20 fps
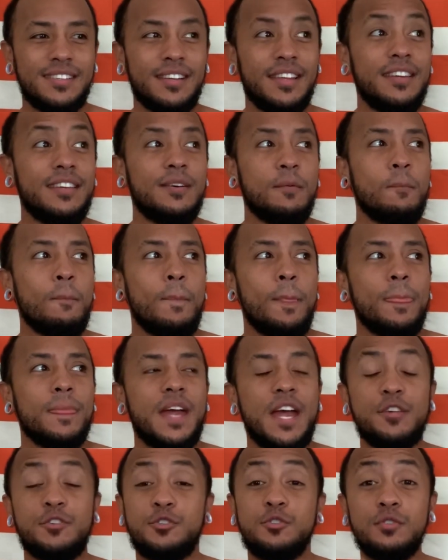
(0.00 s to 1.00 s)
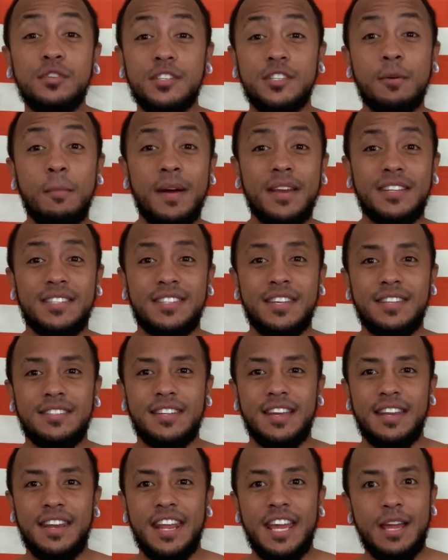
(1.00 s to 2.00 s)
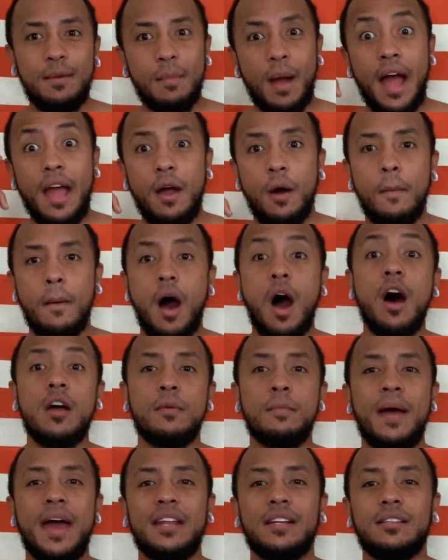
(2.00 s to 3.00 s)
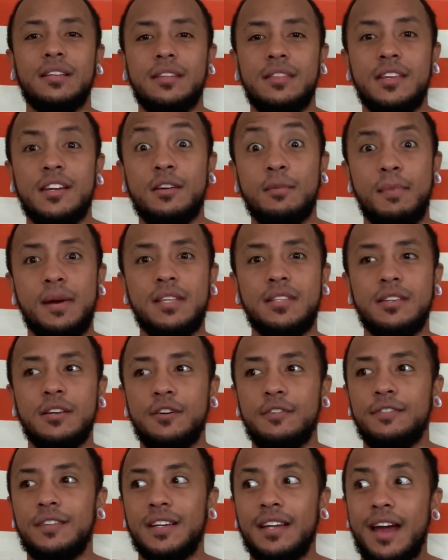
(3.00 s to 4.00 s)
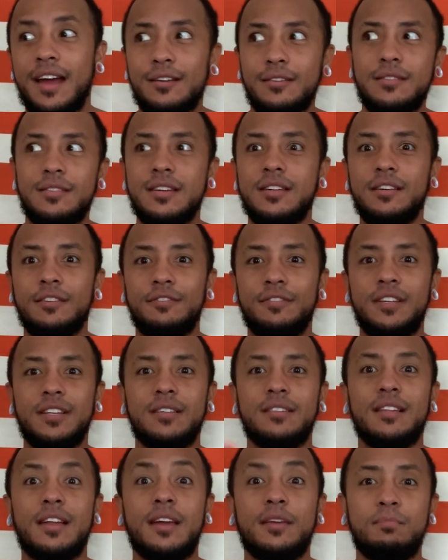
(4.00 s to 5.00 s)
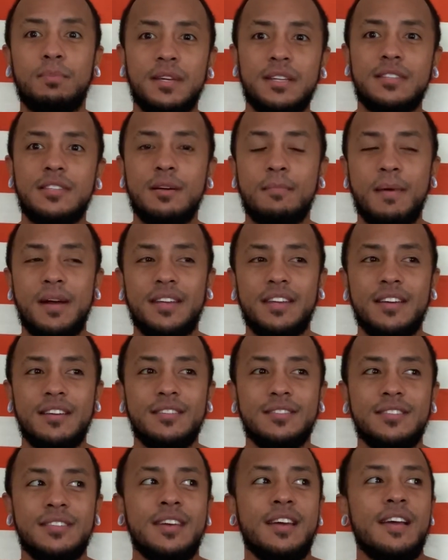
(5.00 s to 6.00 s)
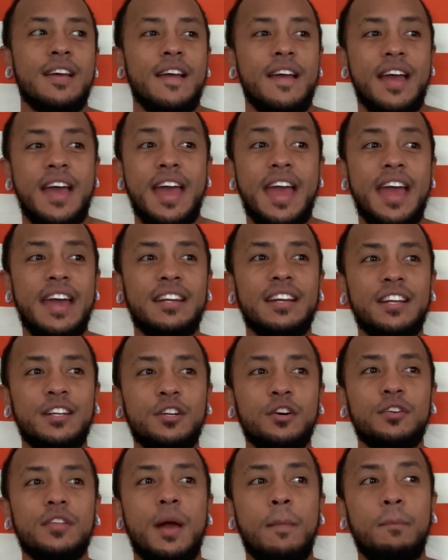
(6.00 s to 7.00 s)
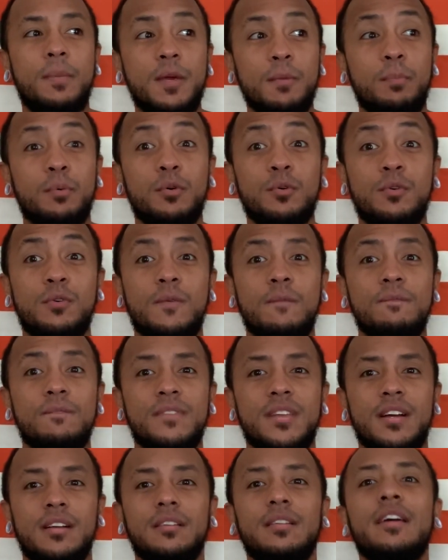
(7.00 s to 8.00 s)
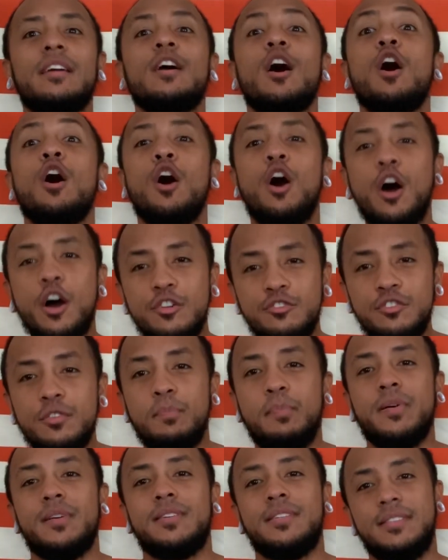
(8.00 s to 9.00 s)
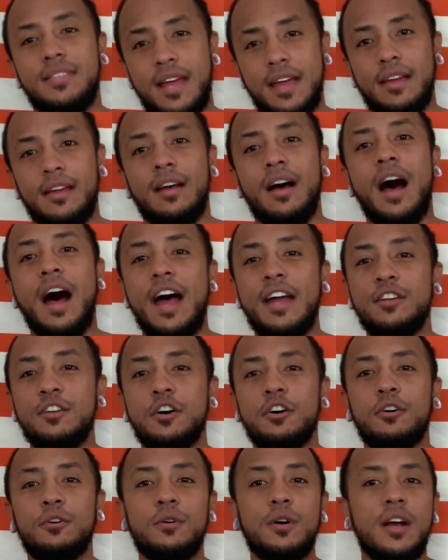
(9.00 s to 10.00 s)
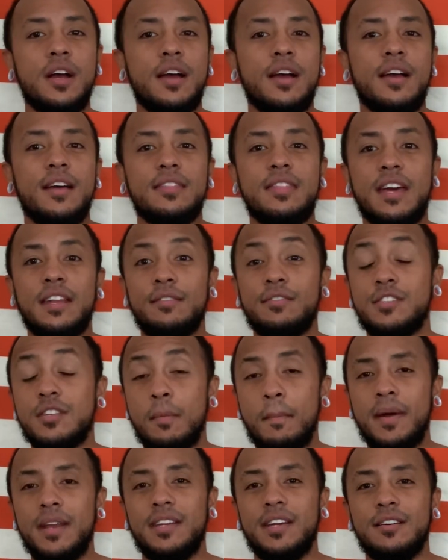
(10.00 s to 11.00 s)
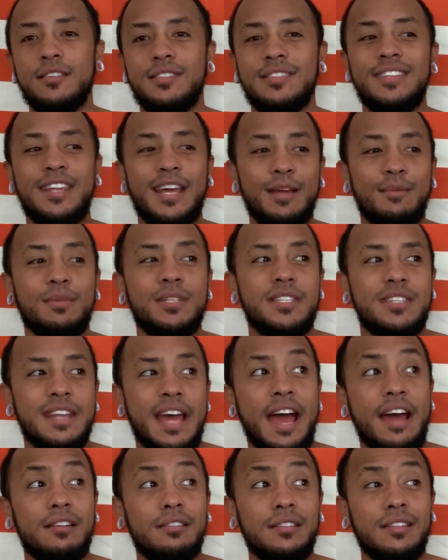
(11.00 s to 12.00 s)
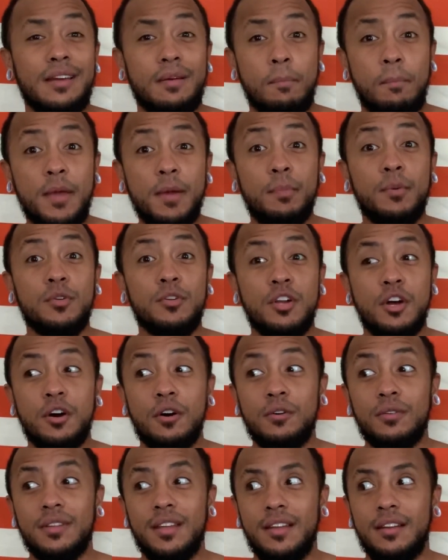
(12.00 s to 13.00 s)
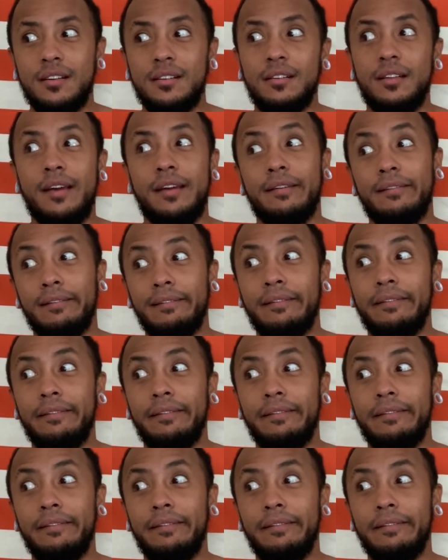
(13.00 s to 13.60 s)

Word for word: like, as soon as somebody says that name, I automatically think of myself. Like, I don't think of it like being somebody else. And I know that people, like, 100%, I know that if somebody else's name is Natalie and people know, then they're like,